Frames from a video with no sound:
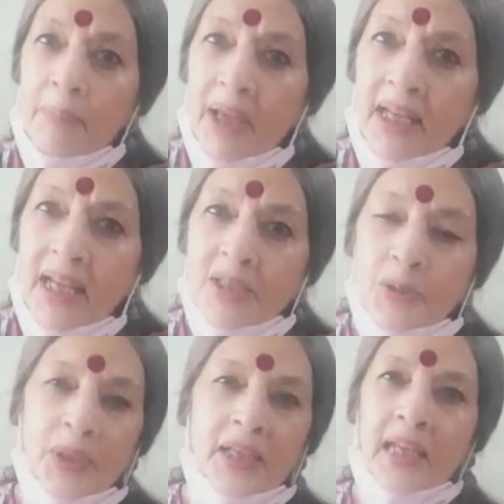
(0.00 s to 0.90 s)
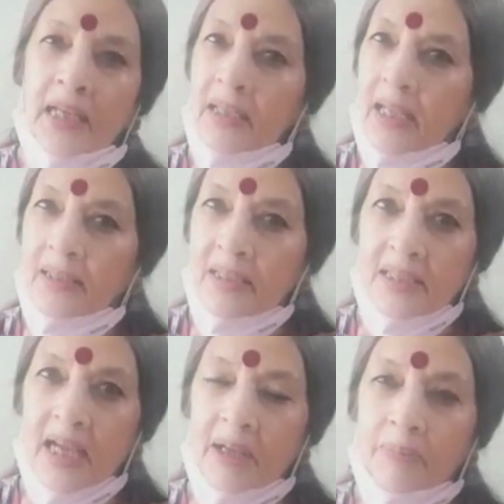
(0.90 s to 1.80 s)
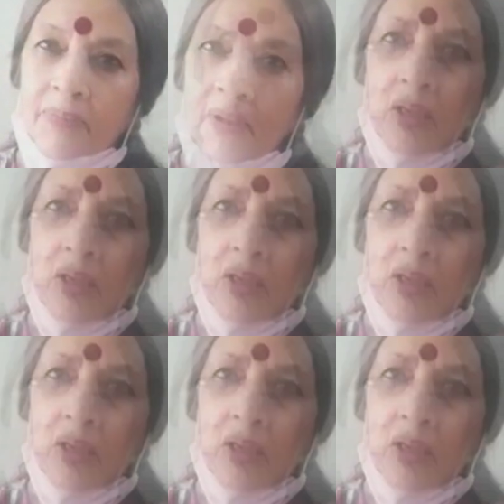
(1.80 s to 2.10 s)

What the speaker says: MLAs were killed at the time.